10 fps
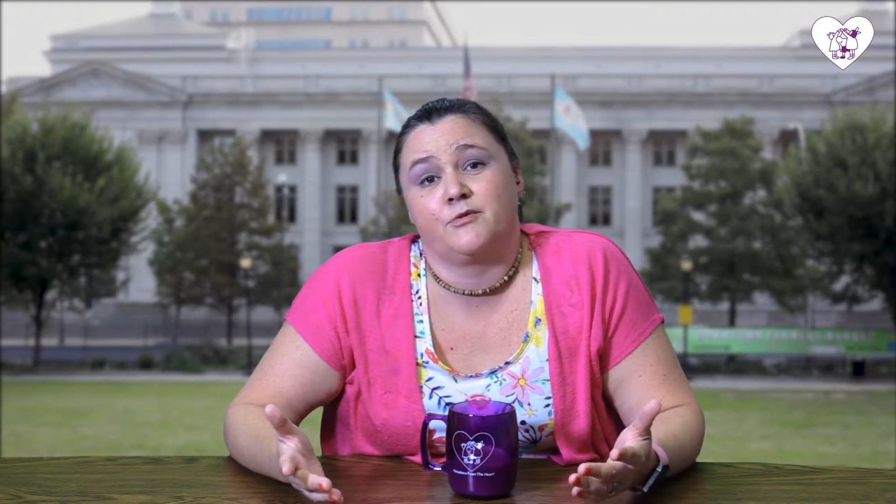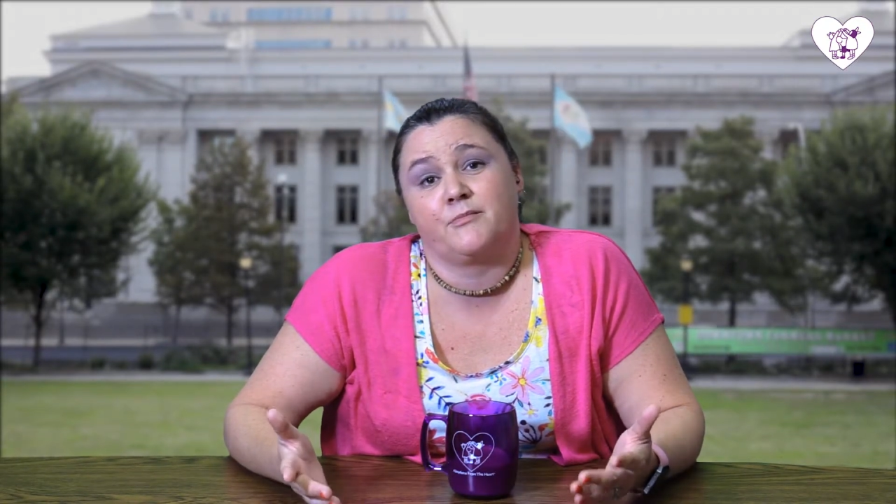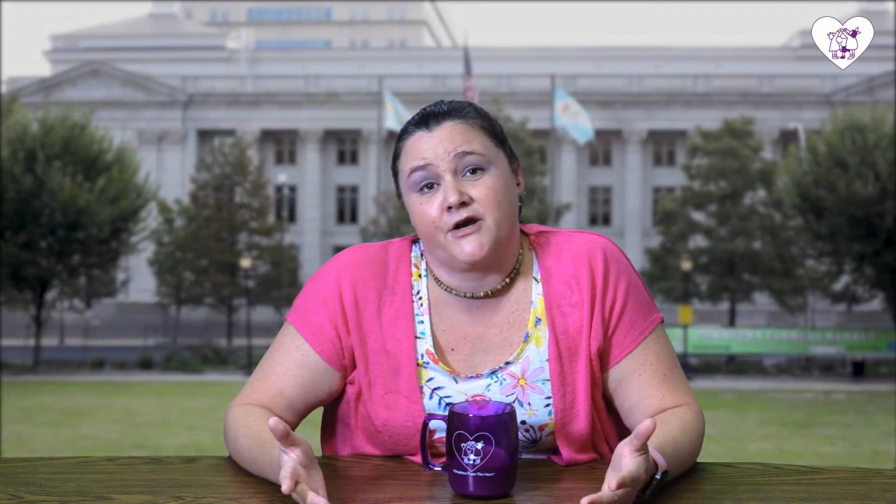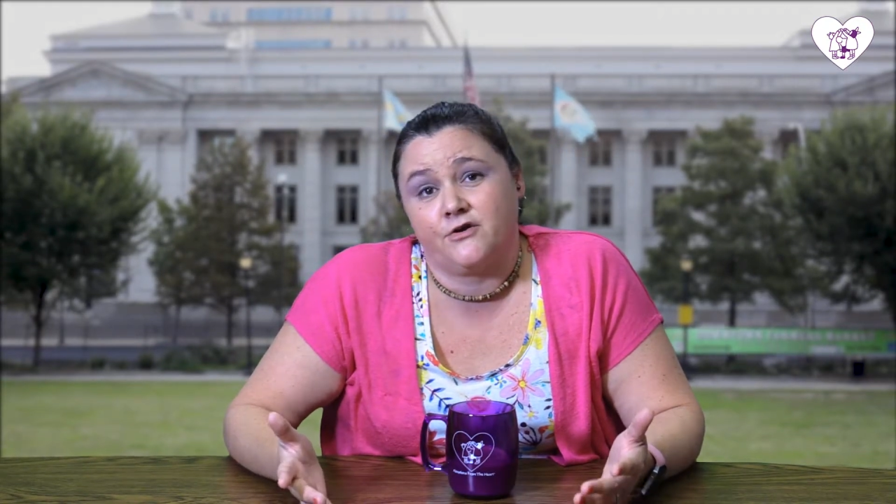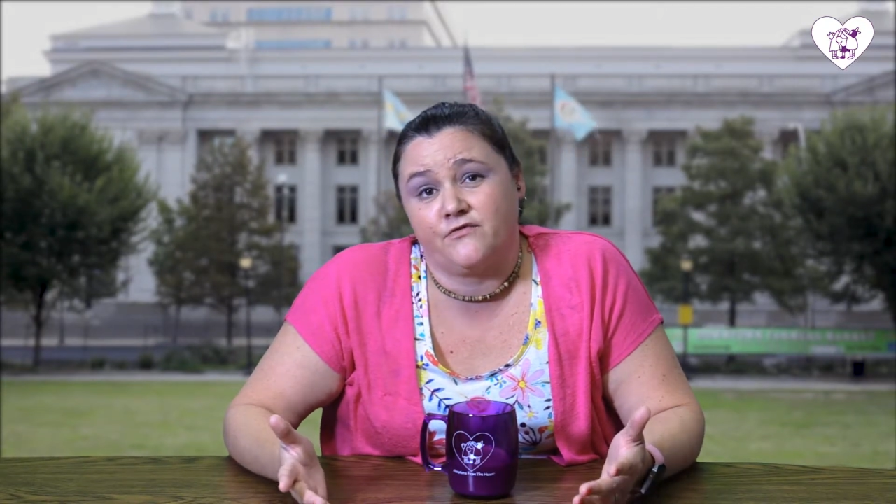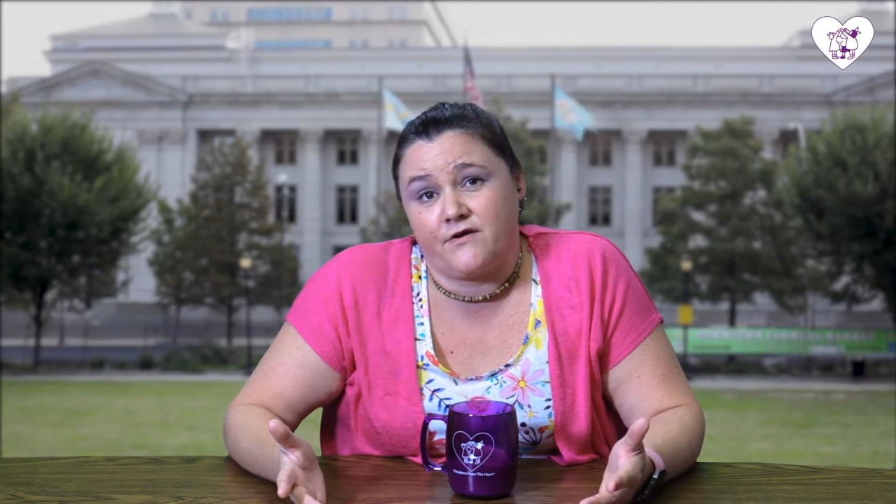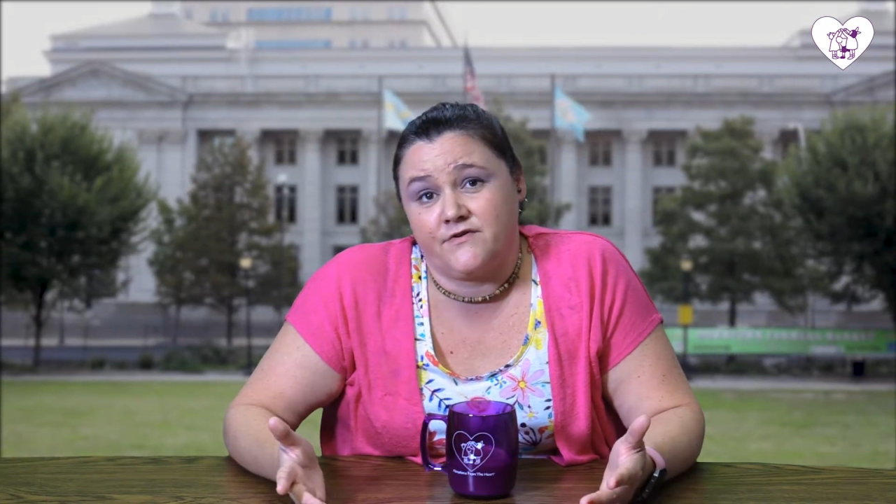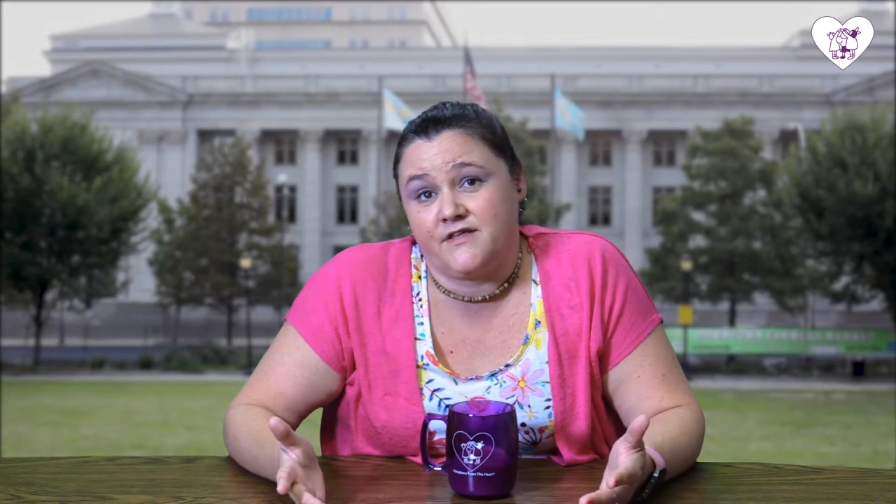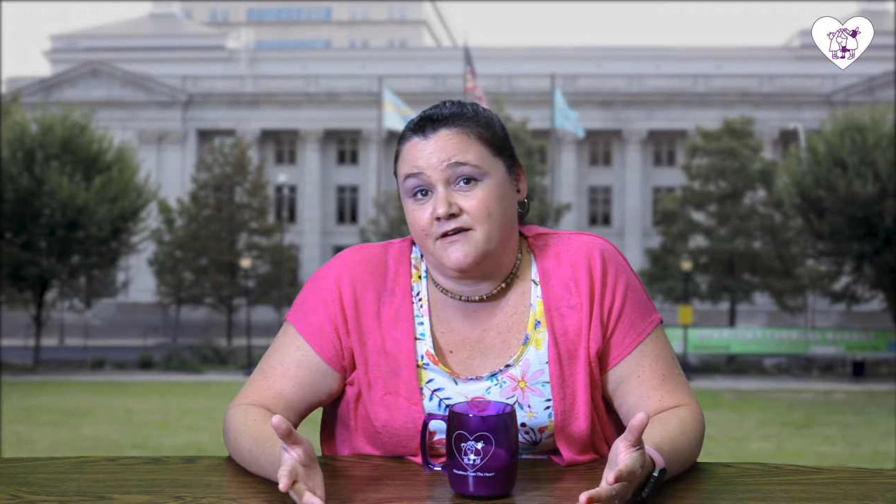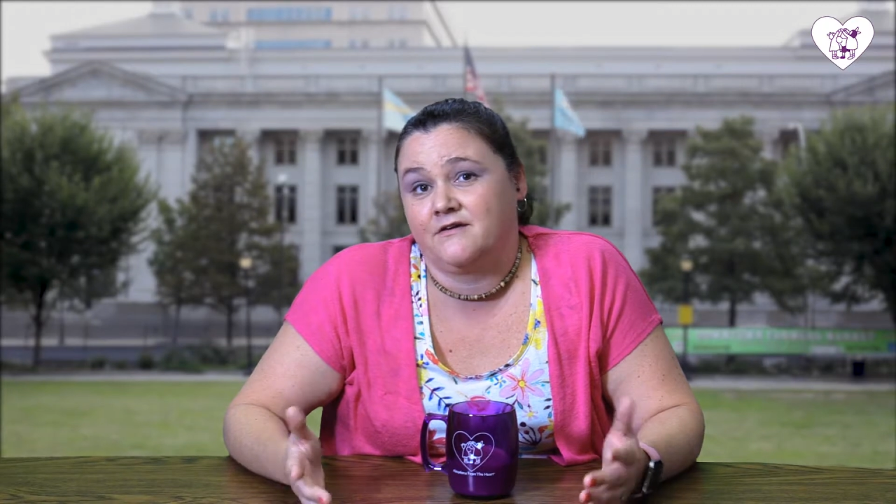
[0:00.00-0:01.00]
prepare you for
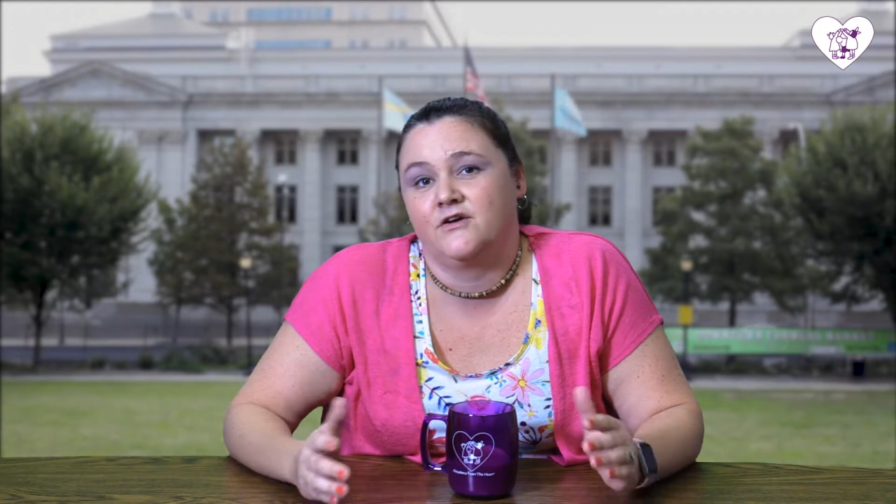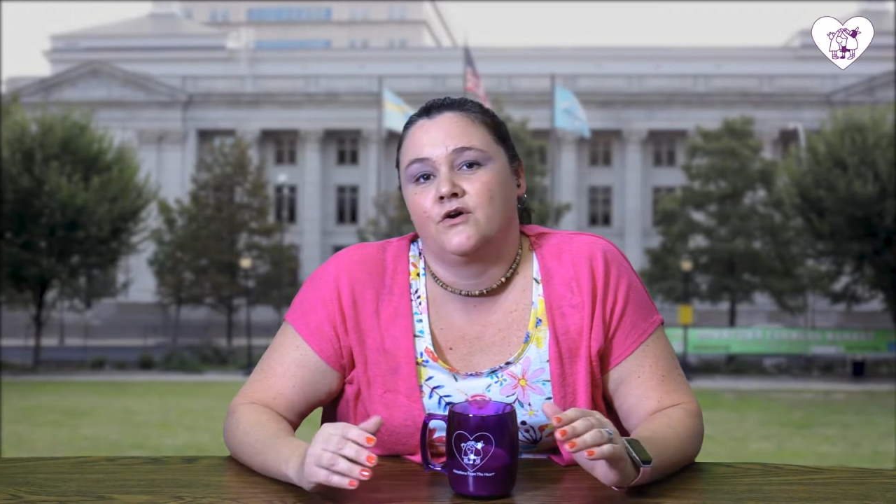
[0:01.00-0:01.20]
everything.